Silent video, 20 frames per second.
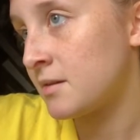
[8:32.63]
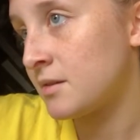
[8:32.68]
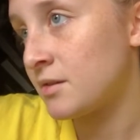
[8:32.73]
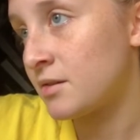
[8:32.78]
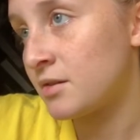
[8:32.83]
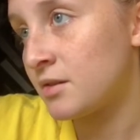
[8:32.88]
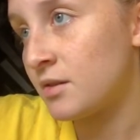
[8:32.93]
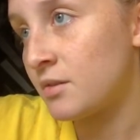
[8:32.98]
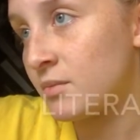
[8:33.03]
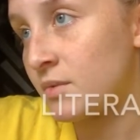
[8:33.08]

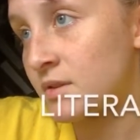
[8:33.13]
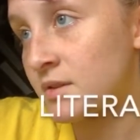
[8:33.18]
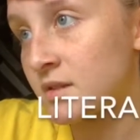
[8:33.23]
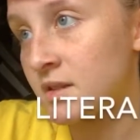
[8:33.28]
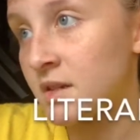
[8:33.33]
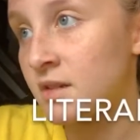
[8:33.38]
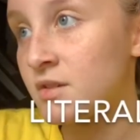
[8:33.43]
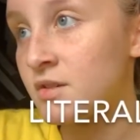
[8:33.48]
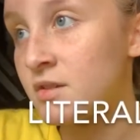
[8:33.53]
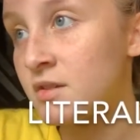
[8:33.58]
Literally, what
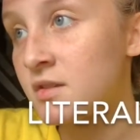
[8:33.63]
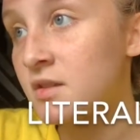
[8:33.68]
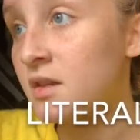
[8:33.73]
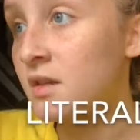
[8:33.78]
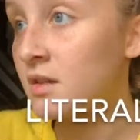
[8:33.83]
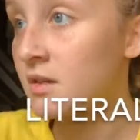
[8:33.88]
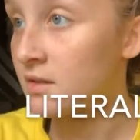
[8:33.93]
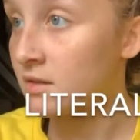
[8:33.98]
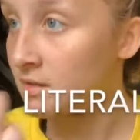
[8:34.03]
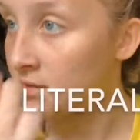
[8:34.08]
did I just
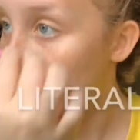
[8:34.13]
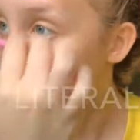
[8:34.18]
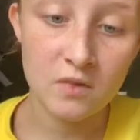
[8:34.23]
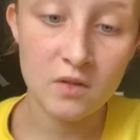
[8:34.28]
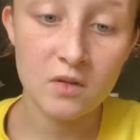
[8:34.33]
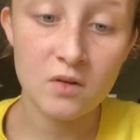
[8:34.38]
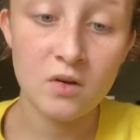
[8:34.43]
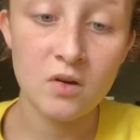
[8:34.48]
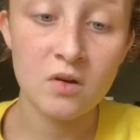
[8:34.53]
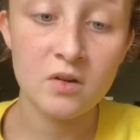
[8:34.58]
say?
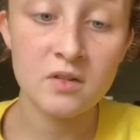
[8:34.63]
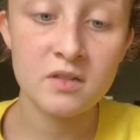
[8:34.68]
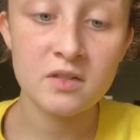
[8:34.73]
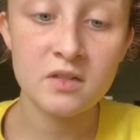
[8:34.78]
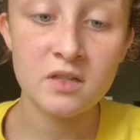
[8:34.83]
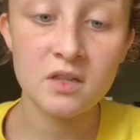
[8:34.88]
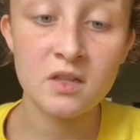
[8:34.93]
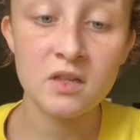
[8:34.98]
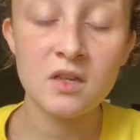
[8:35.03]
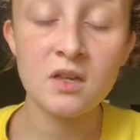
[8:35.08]

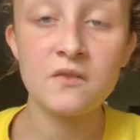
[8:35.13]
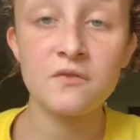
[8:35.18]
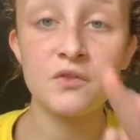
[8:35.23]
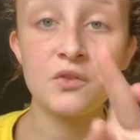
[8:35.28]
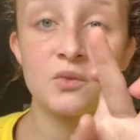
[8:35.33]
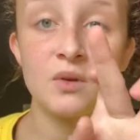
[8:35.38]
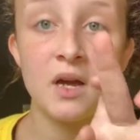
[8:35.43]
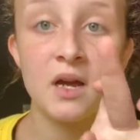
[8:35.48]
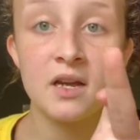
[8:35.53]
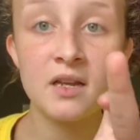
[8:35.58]
Honestly, if
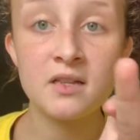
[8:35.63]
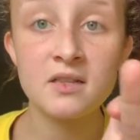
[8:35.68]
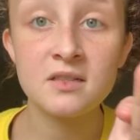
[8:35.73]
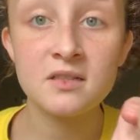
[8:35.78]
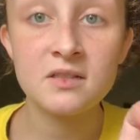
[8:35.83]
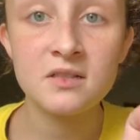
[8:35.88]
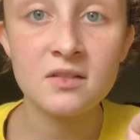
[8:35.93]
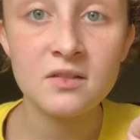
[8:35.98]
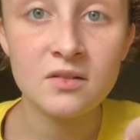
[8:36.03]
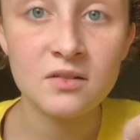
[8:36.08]
you
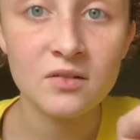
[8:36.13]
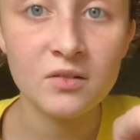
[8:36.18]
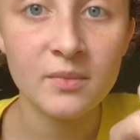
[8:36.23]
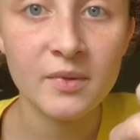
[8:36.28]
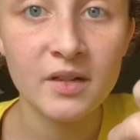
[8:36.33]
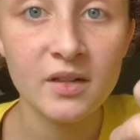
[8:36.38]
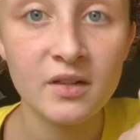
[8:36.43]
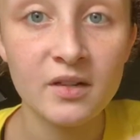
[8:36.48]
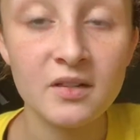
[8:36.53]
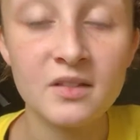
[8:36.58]
guys, oh
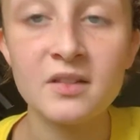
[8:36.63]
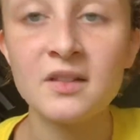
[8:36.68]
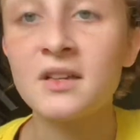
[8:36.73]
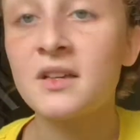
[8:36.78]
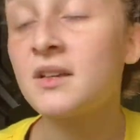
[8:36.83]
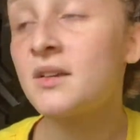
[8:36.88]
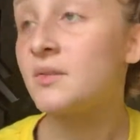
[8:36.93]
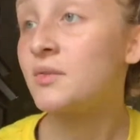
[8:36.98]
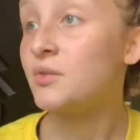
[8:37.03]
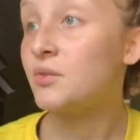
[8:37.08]
my god,
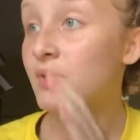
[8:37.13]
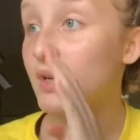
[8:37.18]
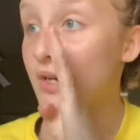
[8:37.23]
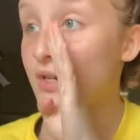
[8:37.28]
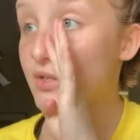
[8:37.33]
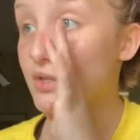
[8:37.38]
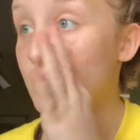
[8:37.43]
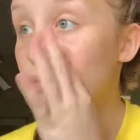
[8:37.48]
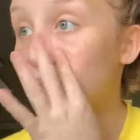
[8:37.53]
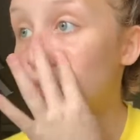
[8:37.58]
you
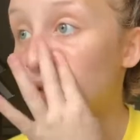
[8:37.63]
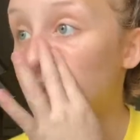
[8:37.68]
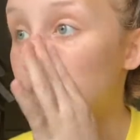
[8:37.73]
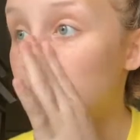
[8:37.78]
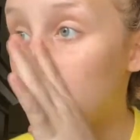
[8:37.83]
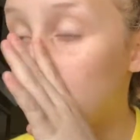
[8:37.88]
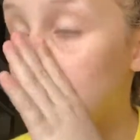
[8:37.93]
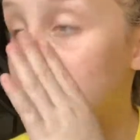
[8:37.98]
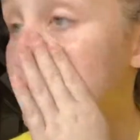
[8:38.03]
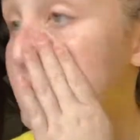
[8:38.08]
guys should really
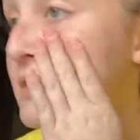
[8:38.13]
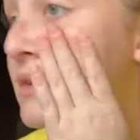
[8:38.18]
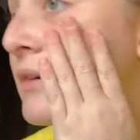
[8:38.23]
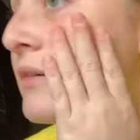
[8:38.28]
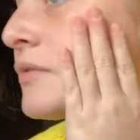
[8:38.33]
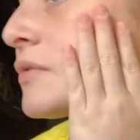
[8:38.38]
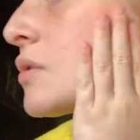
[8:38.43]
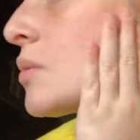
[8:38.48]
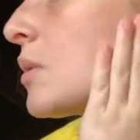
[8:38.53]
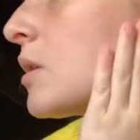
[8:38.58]
get
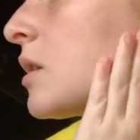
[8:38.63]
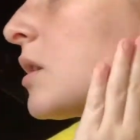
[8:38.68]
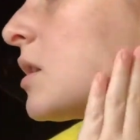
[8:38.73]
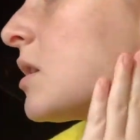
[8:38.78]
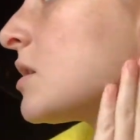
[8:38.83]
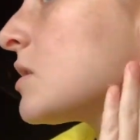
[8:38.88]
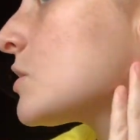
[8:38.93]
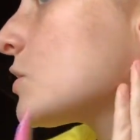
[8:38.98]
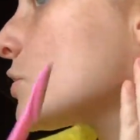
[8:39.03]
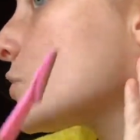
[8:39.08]
yourselves one of
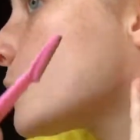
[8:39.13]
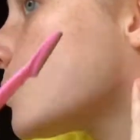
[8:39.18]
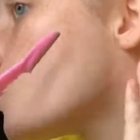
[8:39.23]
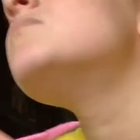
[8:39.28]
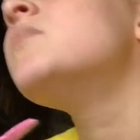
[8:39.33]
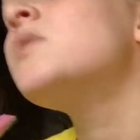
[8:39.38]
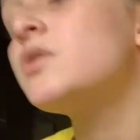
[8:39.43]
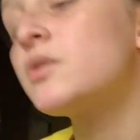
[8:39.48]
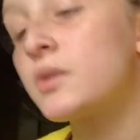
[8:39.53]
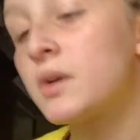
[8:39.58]
these.
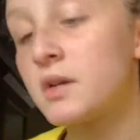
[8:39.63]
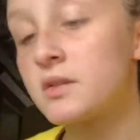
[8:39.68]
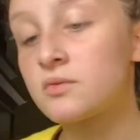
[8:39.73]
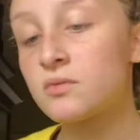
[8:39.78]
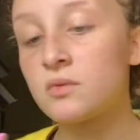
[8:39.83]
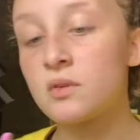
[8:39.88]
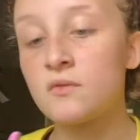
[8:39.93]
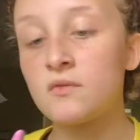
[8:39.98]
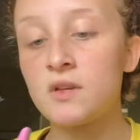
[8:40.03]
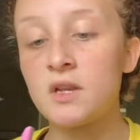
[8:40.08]
You guys
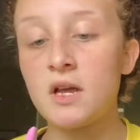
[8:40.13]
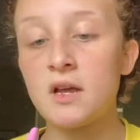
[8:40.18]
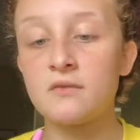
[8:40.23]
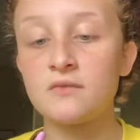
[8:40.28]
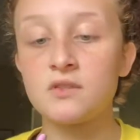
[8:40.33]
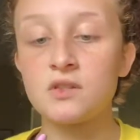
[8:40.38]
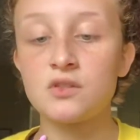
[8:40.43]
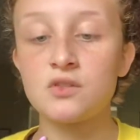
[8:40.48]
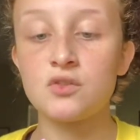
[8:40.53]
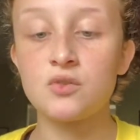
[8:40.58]
don't even
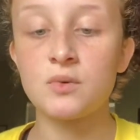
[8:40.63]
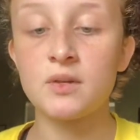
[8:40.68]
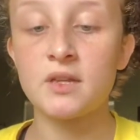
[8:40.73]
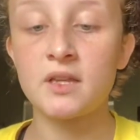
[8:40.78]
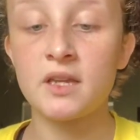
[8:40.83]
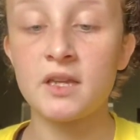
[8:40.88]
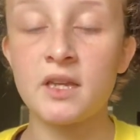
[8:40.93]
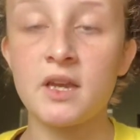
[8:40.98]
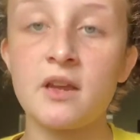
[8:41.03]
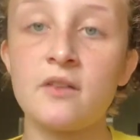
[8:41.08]
have to do it
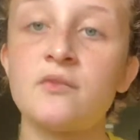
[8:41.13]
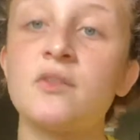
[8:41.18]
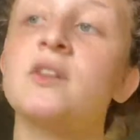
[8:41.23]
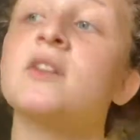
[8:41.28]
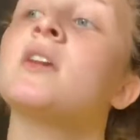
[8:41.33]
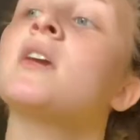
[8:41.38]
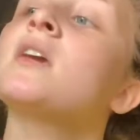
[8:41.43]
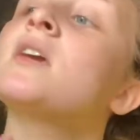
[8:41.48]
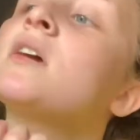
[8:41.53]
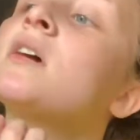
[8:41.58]
like every
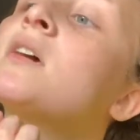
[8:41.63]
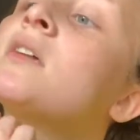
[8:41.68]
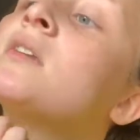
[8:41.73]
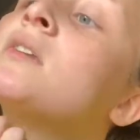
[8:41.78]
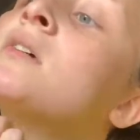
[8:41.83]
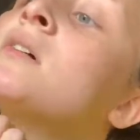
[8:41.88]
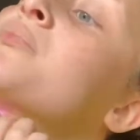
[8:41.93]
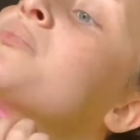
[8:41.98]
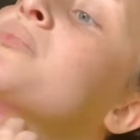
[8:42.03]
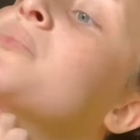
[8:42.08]
day.
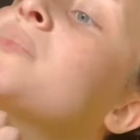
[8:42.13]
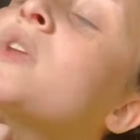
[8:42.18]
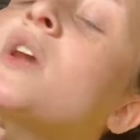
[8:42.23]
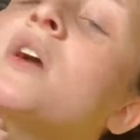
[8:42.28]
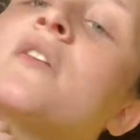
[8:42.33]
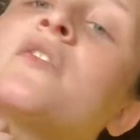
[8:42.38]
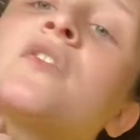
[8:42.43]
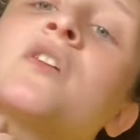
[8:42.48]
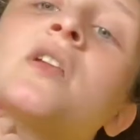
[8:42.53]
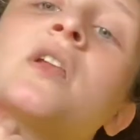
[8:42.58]
And
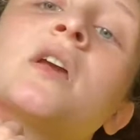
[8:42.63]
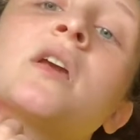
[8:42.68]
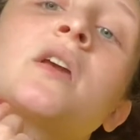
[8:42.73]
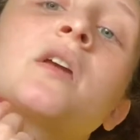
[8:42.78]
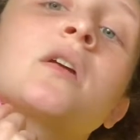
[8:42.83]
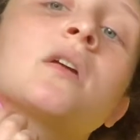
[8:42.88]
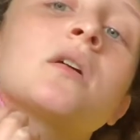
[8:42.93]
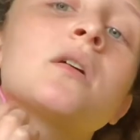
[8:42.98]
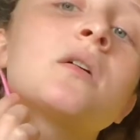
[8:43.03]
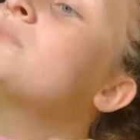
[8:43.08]
I feel
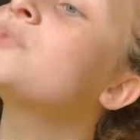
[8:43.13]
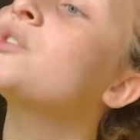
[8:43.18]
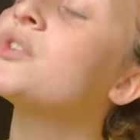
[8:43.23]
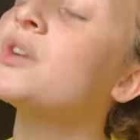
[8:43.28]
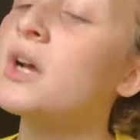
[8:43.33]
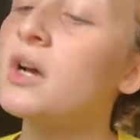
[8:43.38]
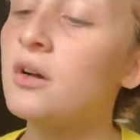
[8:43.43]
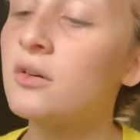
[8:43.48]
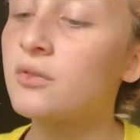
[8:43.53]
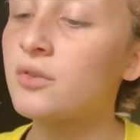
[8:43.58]
like, you
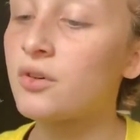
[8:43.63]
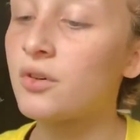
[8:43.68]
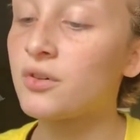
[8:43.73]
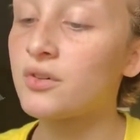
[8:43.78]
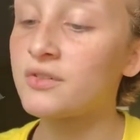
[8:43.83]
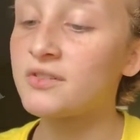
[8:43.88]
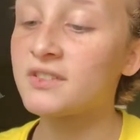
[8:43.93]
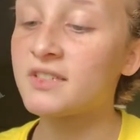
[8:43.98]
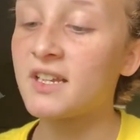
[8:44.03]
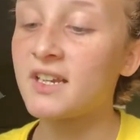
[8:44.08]
know how
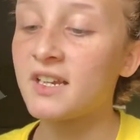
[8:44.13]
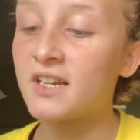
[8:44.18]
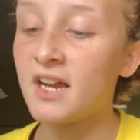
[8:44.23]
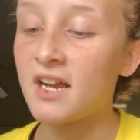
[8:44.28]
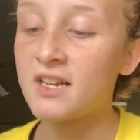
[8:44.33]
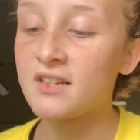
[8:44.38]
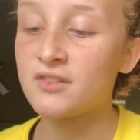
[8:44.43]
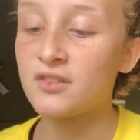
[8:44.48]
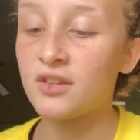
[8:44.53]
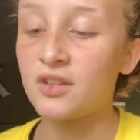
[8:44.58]
girls say to
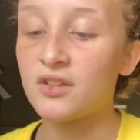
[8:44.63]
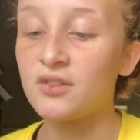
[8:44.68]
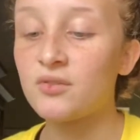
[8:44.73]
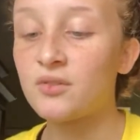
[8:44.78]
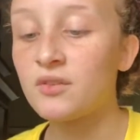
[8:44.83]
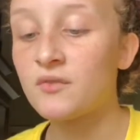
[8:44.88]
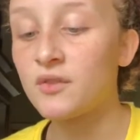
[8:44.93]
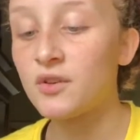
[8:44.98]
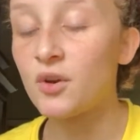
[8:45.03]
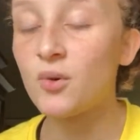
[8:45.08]
guys, they're like, you
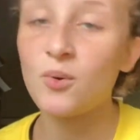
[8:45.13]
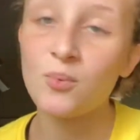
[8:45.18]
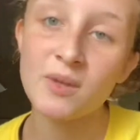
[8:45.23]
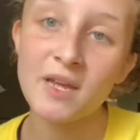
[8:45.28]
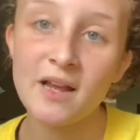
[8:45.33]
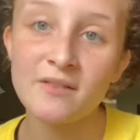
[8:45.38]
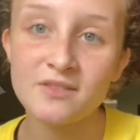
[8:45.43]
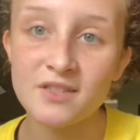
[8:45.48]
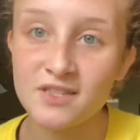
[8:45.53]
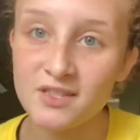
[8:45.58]
don't even know what we
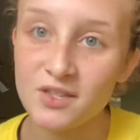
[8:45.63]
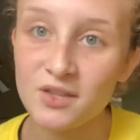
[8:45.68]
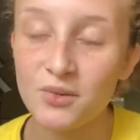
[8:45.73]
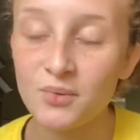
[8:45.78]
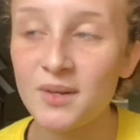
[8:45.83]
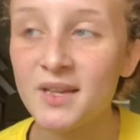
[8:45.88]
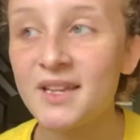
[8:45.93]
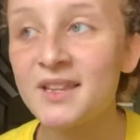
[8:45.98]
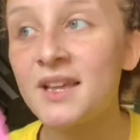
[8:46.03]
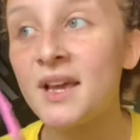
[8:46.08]
have to deal
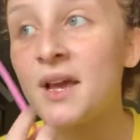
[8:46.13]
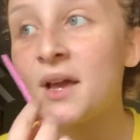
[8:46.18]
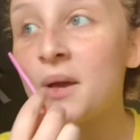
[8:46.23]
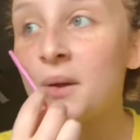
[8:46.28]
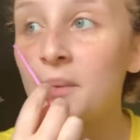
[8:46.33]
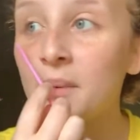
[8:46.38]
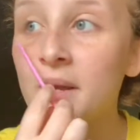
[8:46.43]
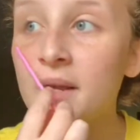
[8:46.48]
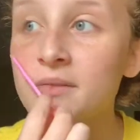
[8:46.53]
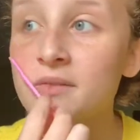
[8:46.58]
with.
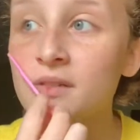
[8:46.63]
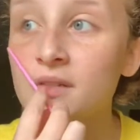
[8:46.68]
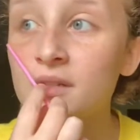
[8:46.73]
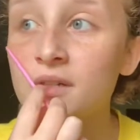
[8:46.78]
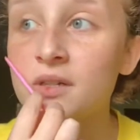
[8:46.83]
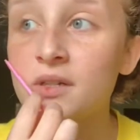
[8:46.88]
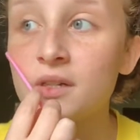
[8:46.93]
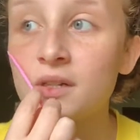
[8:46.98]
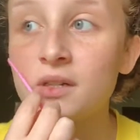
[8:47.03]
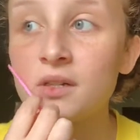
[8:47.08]
We have to
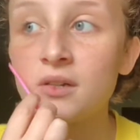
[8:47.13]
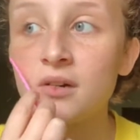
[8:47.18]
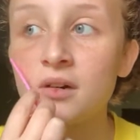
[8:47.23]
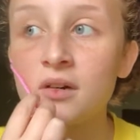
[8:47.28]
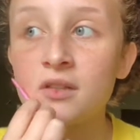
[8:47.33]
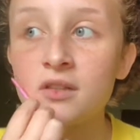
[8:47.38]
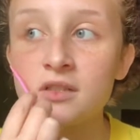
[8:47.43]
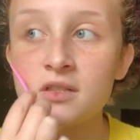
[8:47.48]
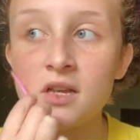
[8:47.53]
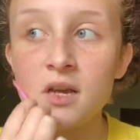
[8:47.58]
look good
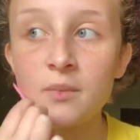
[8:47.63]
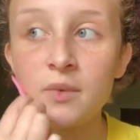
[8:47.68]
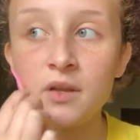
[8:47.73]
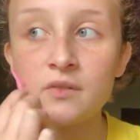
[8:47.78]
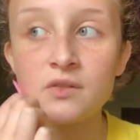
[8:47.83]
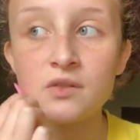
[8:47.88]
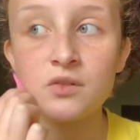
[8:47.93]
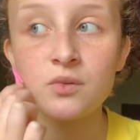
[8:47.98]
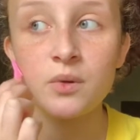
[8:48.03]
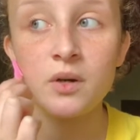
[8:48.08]
all the time. We
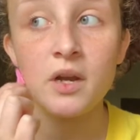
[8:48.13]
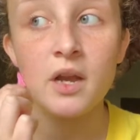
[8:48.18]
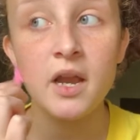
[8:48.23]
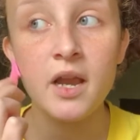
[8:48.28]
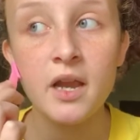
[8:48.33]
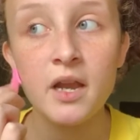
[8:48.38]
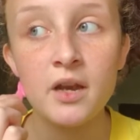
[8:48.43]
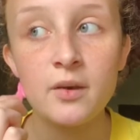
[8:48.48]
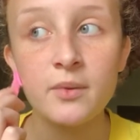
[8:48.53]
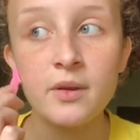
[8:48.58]
have to do our
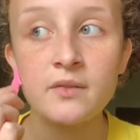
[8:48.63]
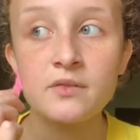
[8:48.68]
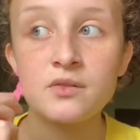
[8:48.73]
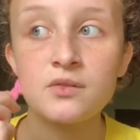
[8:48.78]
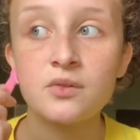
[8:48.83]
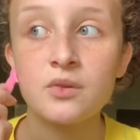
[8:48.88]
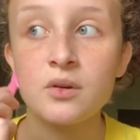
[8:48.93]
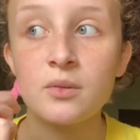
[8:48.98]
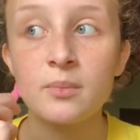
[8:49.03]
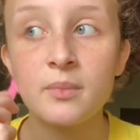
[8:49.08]
hair. We have to
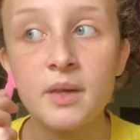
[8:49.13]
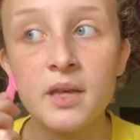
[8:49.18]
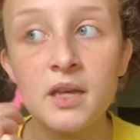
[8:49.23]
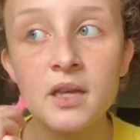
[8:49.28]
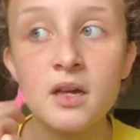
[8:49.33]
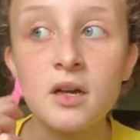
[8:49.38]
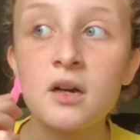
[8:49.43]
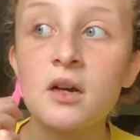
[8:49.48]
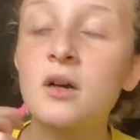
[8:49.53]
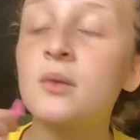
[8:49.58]
do our
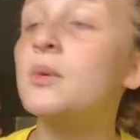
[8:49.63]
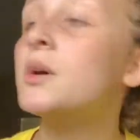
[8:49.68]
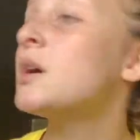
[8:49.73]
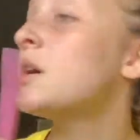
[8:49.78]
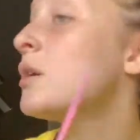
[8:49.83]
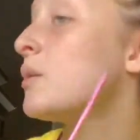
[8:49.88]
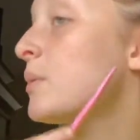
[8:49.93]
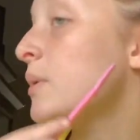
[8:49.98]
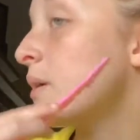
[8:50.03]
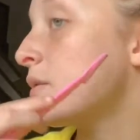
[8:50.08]
makeup.
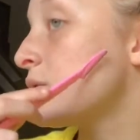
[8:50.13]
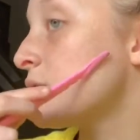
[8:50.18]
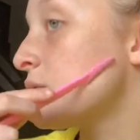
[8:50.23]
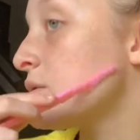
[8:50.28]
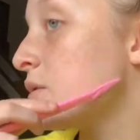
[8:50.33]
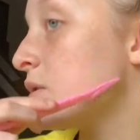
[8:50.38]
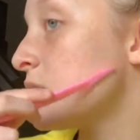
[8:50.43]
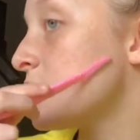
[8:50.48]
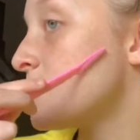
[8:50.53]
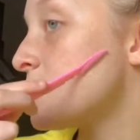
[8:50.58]
We have to
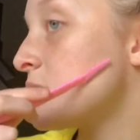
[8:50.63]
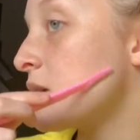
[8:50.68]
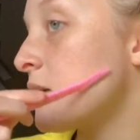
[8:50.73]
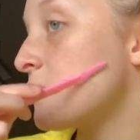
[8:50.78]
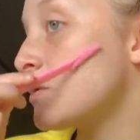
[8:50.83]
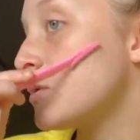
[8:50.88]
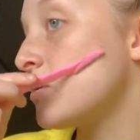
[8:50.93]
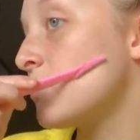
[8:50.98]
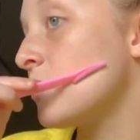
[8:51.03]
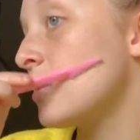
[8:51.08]
do this. We
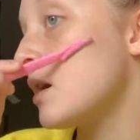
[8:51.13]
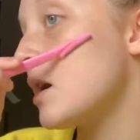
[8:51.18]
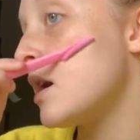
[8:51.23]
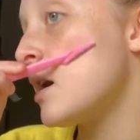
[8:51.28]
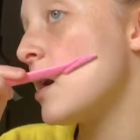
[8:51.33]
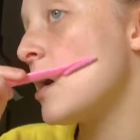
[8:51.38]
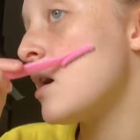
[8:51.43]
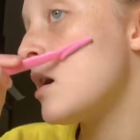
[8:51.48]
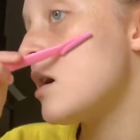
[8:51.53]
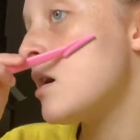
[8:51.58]
have to do
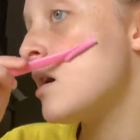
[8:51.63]
that.